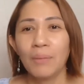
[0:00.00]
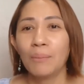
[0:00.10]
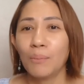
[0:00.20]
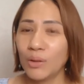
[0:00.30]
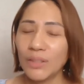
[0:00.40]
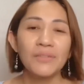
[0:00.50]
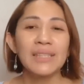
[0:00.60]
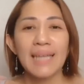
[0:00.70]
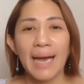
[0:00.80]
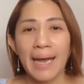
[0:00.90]
But most of
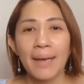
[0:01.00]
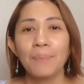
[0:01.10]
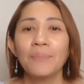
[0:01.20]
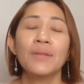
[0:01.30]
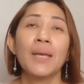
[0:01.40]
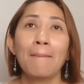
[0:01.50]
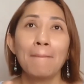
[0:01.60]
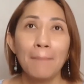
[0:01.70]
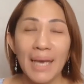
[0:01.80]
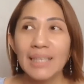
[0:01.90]
the time,
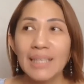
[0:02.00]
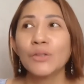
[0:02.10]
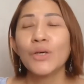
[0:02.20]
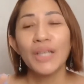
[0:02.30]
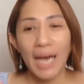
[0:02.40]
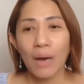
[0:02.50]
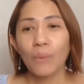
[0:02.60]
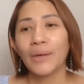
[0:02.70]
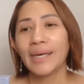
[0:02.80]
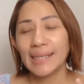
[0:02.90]
based on
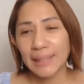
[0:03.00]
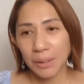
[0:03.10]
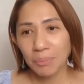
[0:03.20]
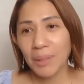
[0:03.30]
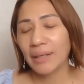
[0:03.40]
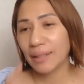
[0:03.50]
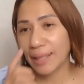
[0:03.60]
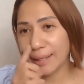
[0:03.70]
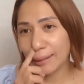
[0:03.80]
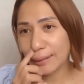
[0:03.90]
our
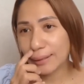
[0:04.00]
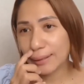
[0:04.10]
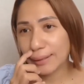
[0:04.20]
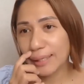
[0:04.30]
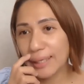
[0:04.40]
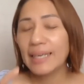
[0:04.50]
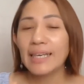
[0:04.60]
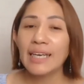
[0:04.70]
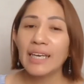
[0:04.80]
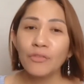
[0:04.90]
experience,
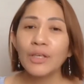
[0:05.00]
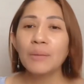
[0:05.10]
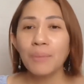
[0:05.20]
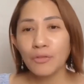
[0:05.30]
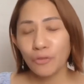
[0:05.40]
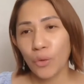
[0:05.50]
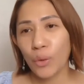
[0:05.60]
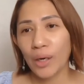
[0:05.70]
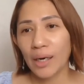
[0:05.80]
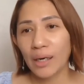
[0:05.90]
even
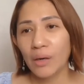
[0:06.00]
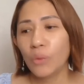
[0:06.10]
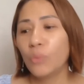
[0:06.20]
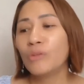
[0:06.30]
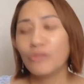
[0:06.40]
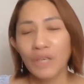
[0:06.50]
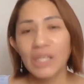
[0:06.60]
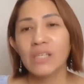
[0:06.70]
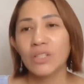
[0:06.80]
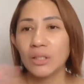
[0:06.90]
before we
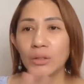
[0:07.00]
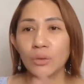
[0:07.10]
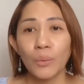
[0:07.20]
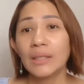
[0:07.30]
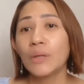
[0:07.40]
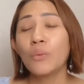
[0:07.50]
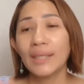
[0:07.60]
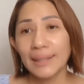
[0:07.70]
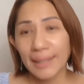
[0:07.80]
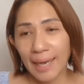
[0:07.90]
finish the
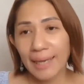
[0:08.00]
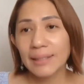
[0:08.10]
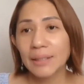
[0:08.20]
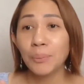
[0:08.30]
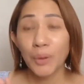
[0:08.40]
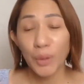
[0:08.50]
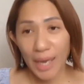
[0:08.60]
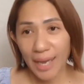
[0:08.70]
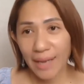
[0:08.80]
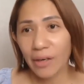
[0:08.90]
21 days
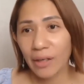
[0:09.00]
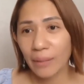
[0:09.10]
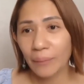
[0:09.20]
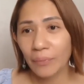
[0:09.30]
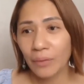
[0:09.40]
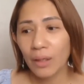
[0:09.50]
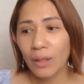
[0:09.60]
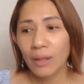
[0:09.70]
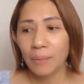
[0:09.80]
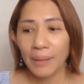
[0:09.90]
prayer,
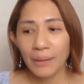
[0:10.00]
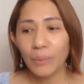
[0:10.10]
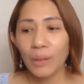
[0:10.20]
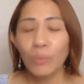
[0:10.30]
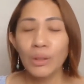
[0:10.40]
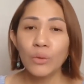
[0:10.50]
by the way, we